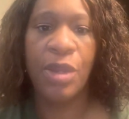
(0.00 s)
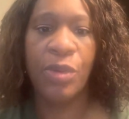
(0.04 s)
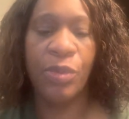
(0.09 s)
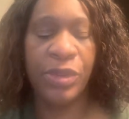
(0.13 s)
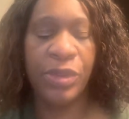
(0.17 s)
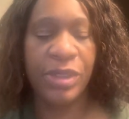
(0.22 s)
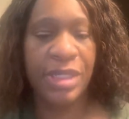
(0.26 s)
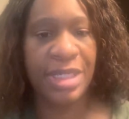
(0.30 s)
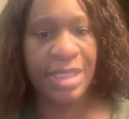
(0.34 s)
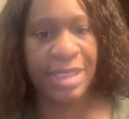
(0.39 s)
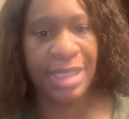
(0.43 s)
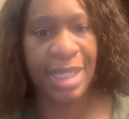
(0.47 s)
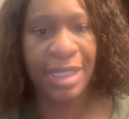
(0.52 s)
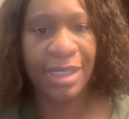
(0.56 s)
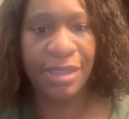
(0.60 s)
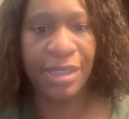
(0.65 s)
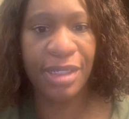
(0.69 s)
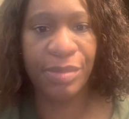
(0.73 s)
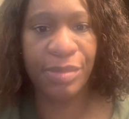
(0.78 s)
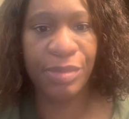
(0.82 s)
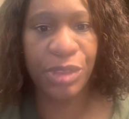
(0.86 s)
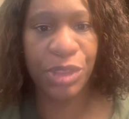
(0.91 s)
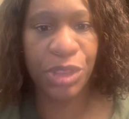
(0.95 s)
When I say
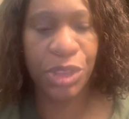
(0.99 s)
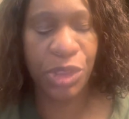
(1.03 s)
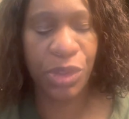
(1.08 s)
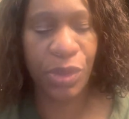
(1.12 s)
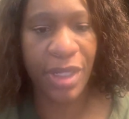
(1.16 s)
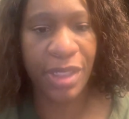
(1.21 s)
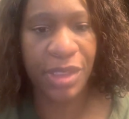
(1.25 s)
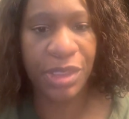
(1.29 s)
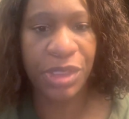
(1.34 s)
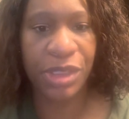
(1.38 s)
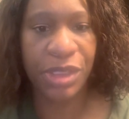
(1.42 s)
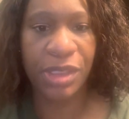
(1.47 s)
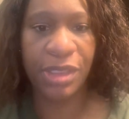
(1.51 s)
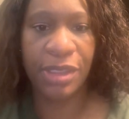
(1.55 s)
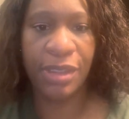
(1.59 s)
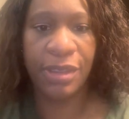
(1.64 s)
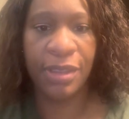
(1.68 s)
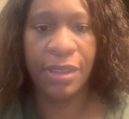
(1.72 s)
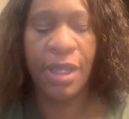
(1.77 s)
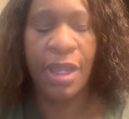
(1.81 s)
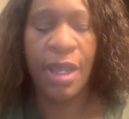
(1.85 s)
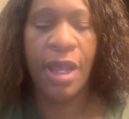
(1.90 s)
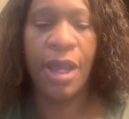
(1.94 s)

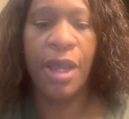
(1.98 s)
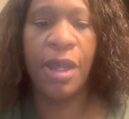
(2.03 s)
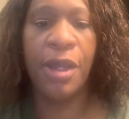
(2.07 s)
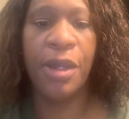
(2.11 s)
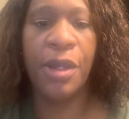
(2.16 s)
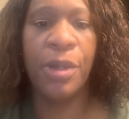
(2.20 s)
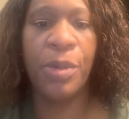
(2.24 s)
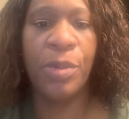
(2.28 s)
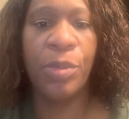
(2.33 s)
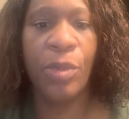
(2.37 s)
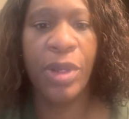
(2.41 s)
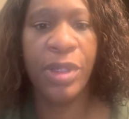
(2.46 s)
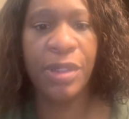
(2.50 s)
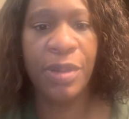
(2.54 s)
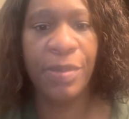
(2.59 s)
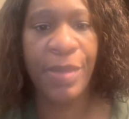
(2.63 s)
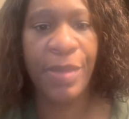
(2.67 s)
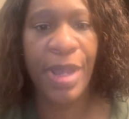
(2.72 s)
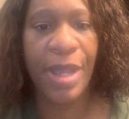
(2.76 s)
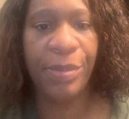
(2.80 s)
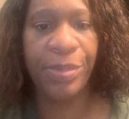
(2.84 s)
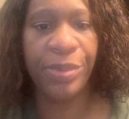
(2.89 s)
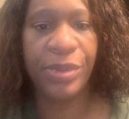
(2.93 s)
demonstration, one of
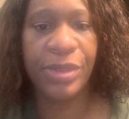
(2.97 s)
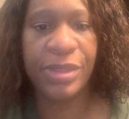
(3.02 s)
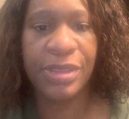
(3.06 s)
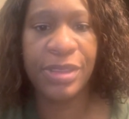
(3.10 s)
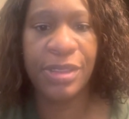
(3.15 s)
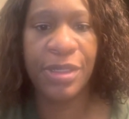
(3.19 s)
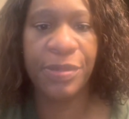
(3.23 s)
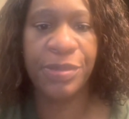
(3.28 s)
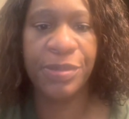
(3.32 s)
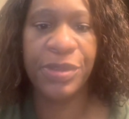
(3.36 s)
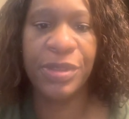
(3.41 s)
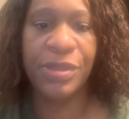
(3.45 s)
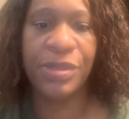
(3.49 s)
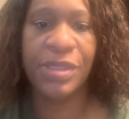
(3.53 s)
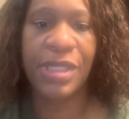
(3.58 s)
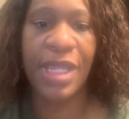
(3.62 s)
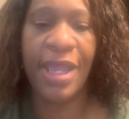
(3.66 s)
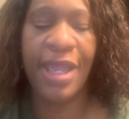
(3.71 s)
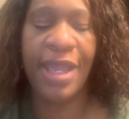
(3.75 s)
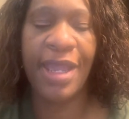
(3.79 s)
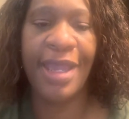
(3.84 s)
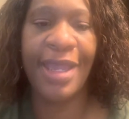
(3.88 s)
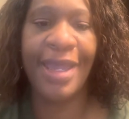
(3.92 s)
my preceptors
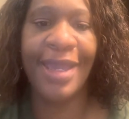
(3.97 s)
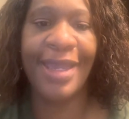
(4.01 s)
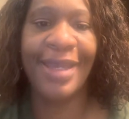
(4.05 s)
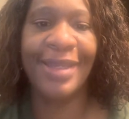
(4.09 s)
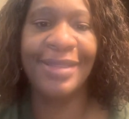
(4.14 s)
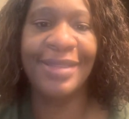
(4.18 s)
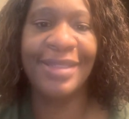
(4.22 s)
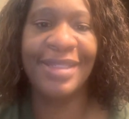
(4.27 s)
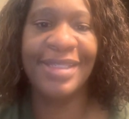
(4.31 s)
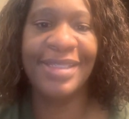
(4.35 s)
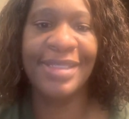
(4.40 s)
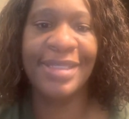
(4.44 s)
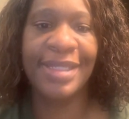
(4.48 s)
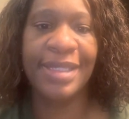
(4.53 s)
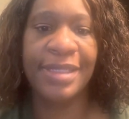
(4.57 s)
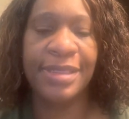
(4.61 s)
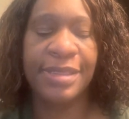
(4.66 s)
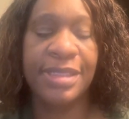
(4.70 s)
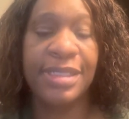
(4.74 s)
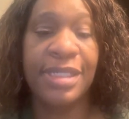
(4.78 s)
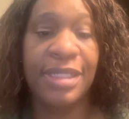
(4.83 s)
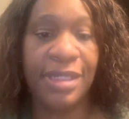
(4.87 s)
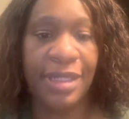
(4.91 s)
had this
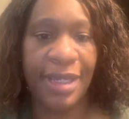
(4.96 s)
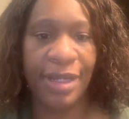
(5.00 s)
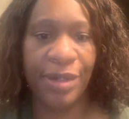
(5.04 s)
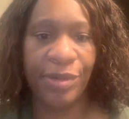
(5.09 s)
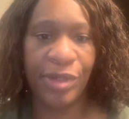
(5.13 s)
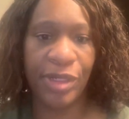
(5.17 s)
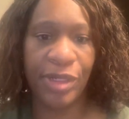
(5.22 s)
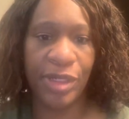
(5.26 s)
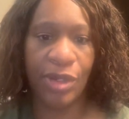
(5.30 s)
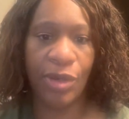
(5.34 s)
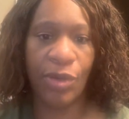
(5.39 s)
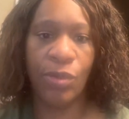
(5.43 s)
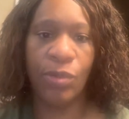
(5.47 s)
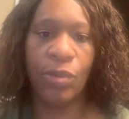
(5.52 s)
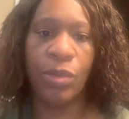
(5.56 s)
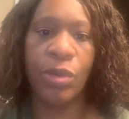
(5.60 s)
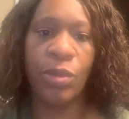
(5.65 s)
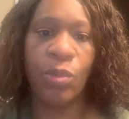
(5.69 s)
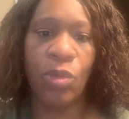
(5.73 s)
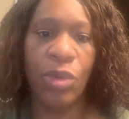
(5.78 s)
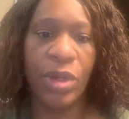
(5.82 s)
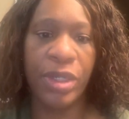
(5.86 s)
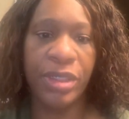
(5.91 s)
scenario
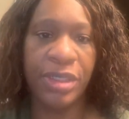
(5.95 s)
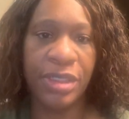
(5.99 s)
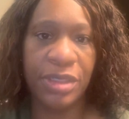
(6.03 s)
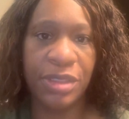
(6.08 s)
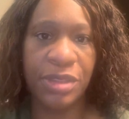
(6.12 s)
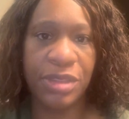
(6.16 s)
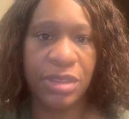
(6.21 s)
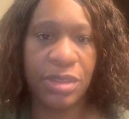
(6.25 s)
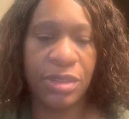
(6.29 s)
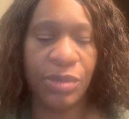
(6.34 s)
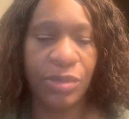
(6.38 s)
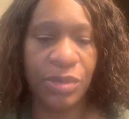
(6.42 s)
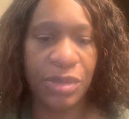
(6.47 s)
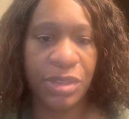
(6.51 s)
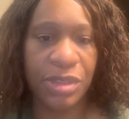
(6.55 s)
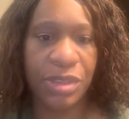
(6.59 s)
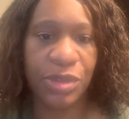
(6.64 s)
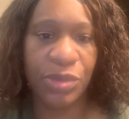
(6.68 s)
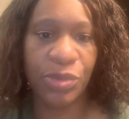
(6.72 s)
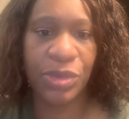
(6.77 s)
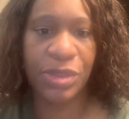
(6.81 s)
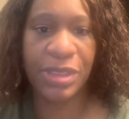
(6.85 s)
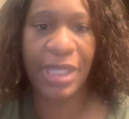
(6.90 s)
where one of the
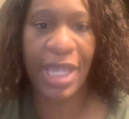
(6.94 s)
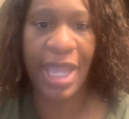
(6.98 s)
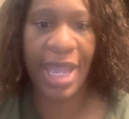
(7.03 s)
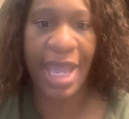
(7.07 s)
students was